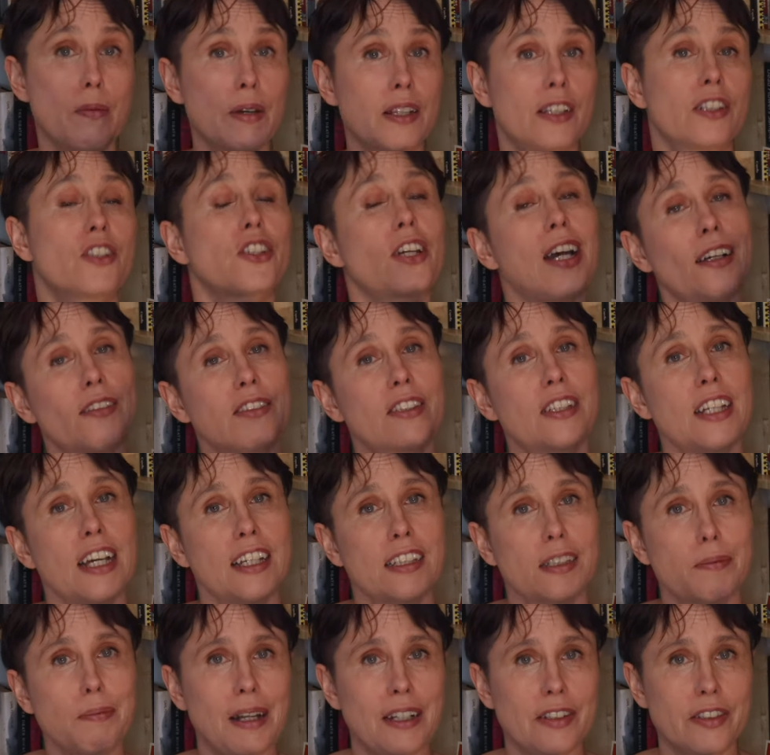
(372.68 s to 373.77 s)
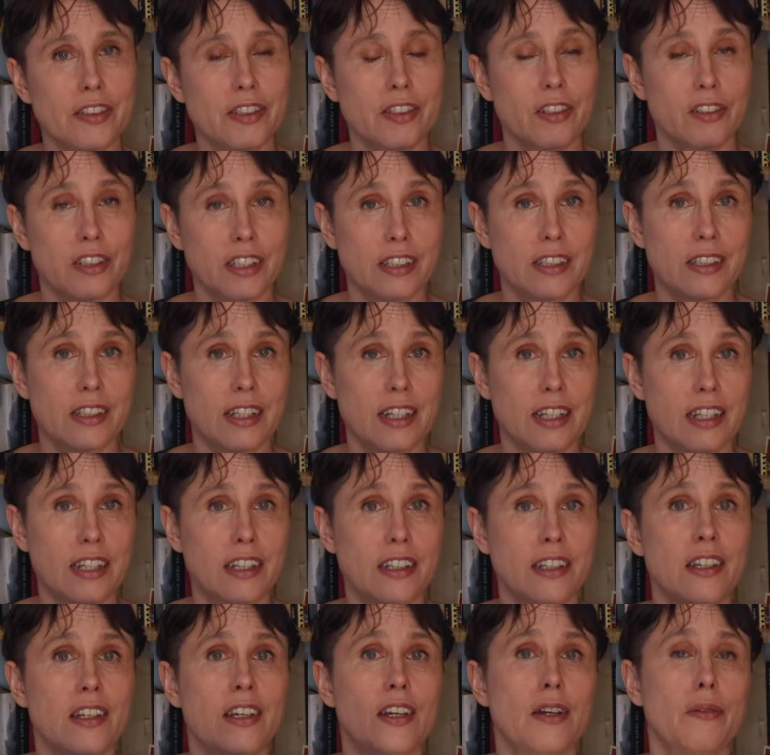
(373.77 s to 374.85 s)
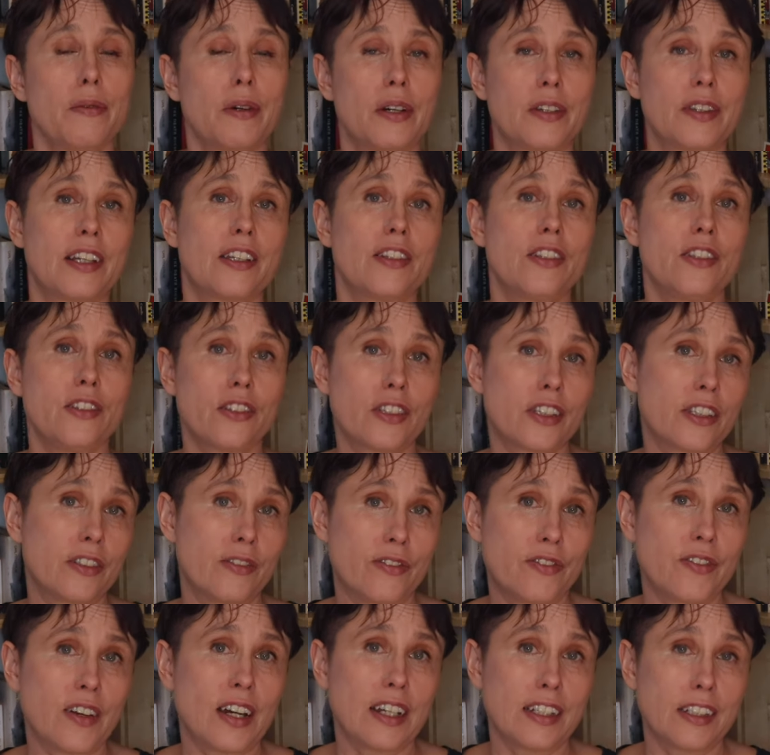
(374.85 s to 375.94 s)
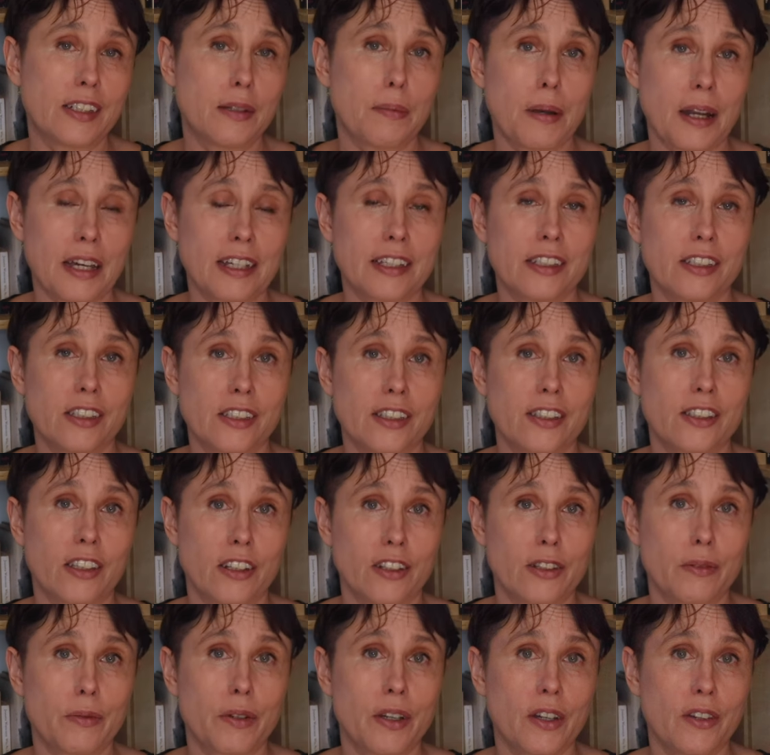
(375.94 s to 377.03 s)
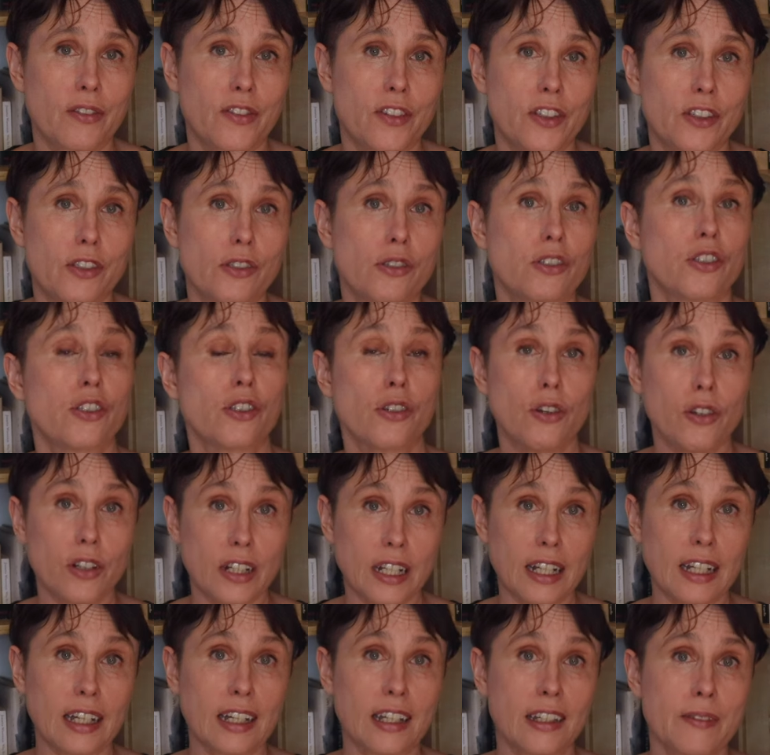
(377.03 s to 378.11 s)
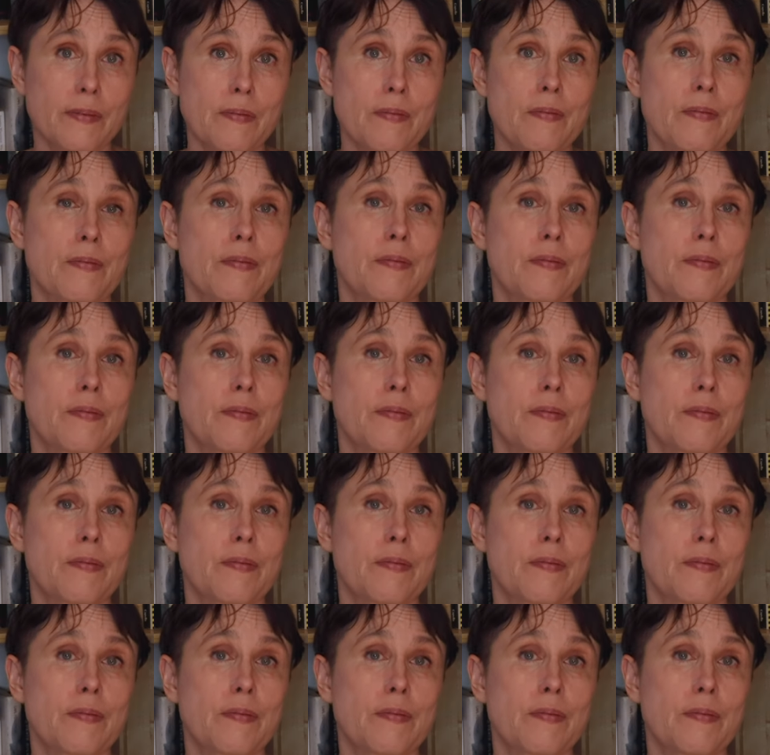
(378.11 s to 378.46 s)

with a child's desk balanced on his knee, well then you can find a place that's going to work for you, surely.